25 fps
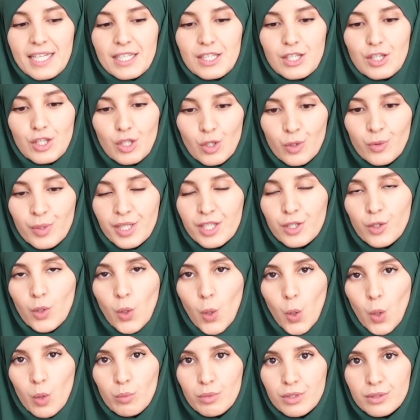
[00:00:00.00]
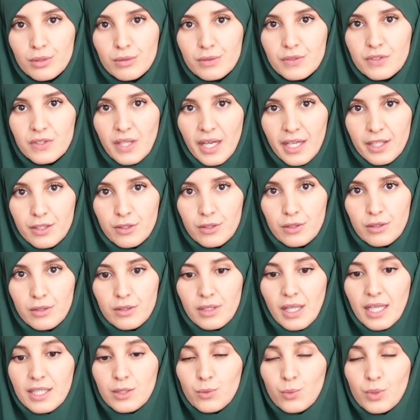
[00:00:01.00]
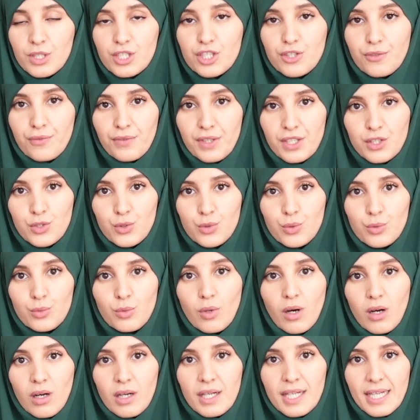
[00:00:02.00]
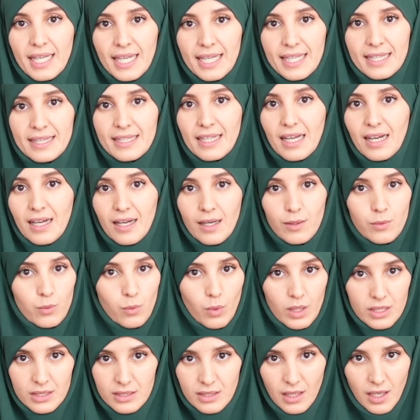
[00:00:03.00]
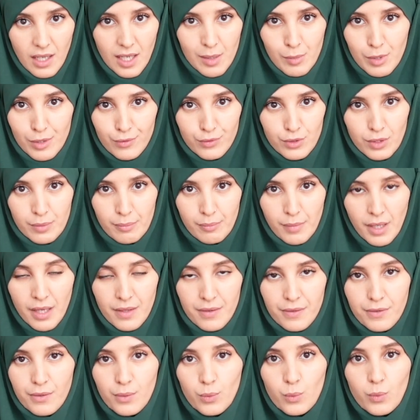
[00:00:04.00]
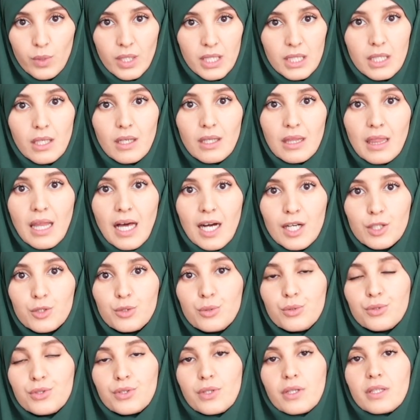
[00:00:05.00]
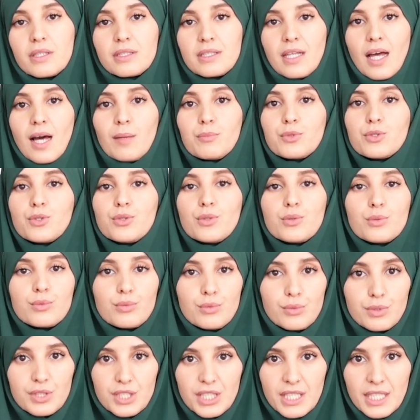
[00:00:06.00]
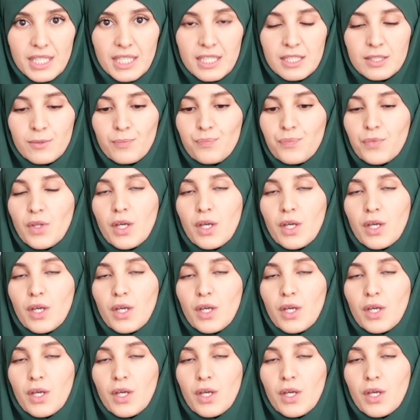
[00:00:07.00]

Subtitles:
Knowing your hormonal cycle and which phase you are in at what time of the month will allow you to adapt your routine,